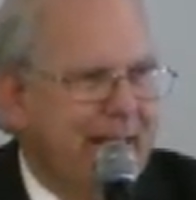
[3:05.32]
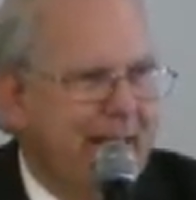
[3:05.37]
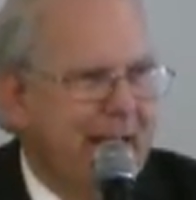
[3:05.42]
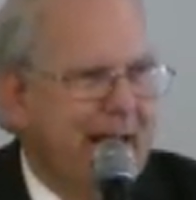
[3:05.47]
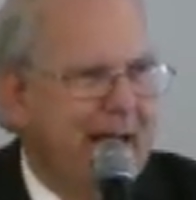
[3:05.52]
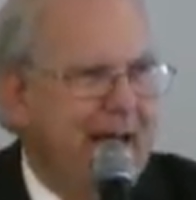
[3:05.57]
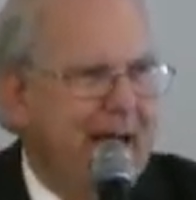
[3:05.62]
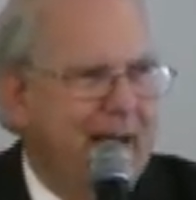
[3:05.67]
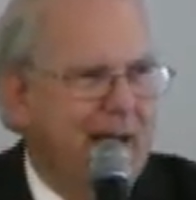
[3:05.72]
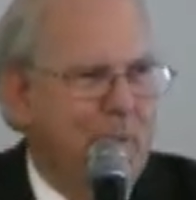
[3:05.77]

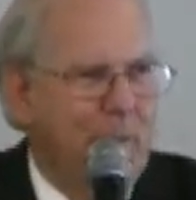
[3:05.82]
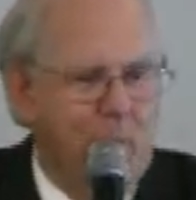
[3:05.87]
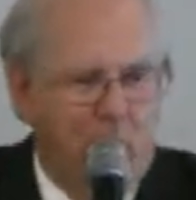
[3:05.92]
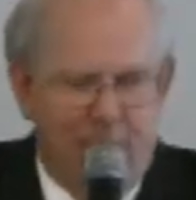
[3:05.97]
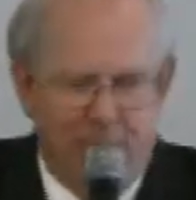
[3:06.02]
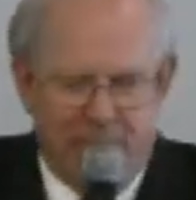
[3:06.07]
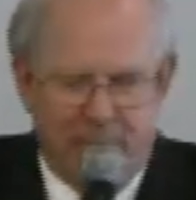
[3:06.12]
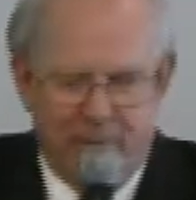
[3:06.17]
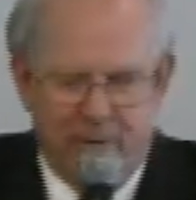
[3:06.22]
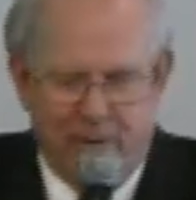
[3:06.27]
I had a
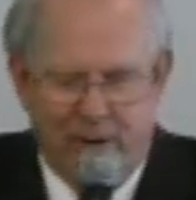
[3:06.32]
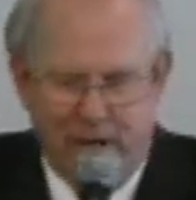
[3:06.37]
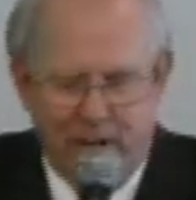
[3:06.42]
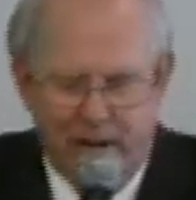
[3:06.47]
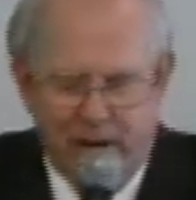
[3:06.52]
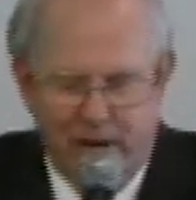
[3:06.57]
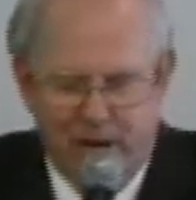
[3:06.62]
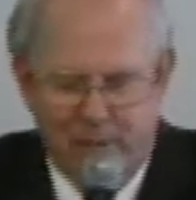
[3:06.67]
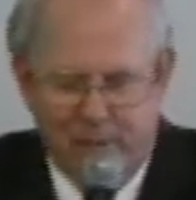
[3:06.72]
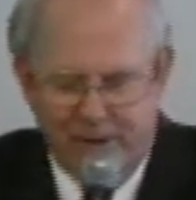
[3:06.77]
woman
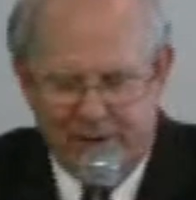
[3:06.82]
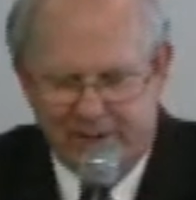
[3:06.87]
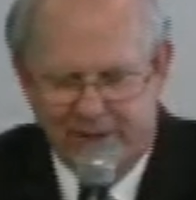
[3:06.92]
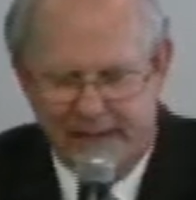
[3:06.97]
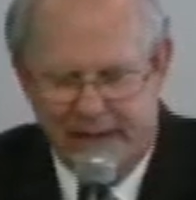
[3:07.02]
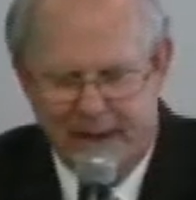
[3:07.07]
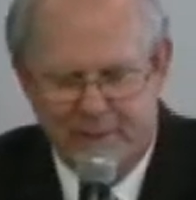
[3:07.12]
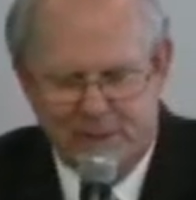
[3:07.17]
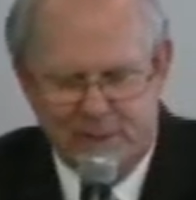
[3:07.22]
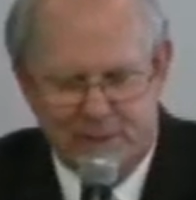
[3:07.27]
uh, one
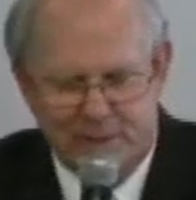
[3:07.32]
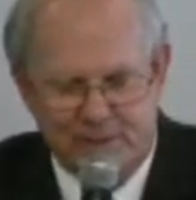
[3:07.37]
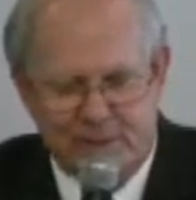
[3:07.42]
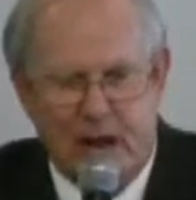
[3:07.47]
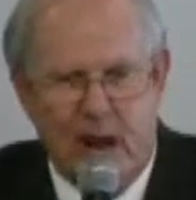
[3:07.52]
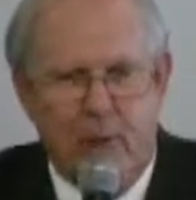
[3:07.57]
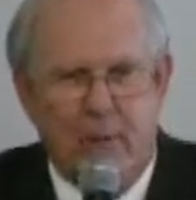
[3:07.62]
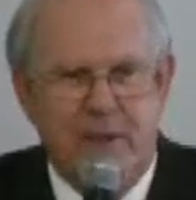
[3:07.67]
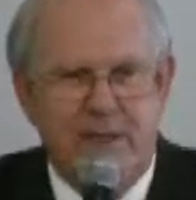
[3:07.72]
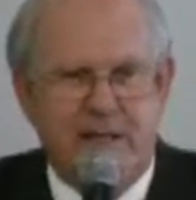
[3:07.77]
time, she was
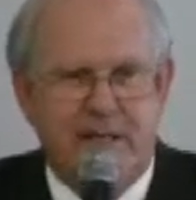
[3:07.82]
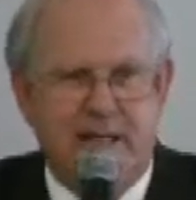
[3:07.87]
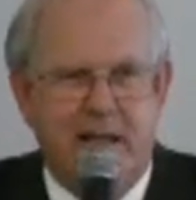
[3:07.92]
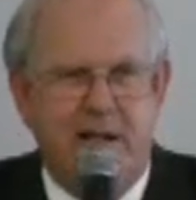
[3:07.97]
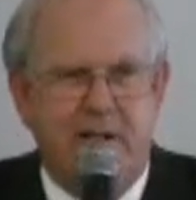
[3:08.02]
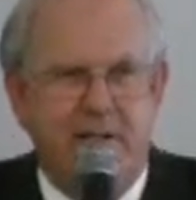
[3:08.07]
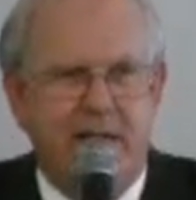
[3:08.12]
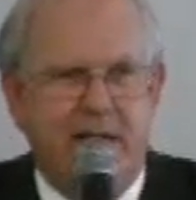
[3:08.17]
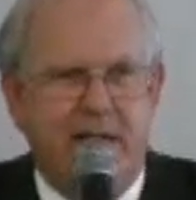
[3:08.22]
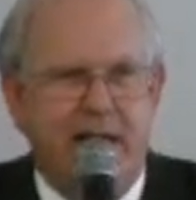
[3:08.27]
always
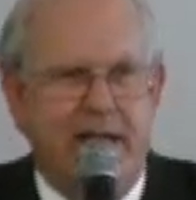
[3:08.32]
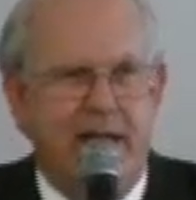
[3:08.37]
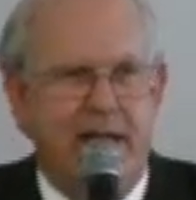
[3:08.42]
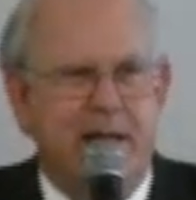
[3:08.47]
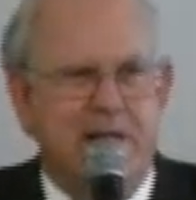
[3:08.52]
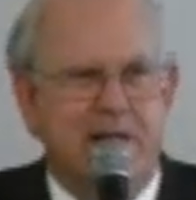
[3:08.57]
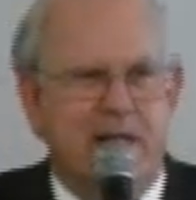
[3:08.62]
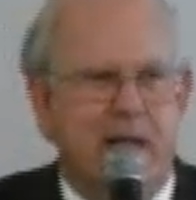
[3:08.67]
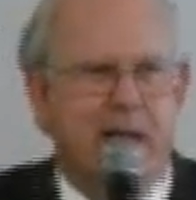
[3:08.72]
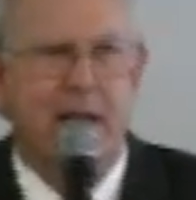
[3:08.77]
telling her
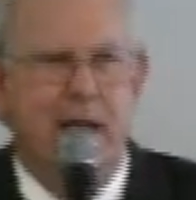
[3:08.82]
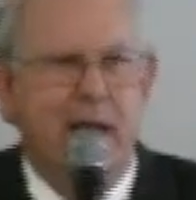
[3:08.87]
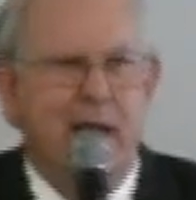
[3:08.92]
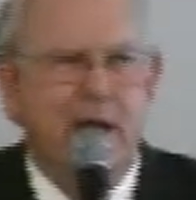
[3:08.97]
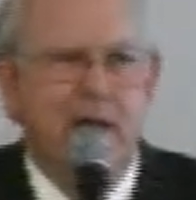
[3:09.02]
kids, uh,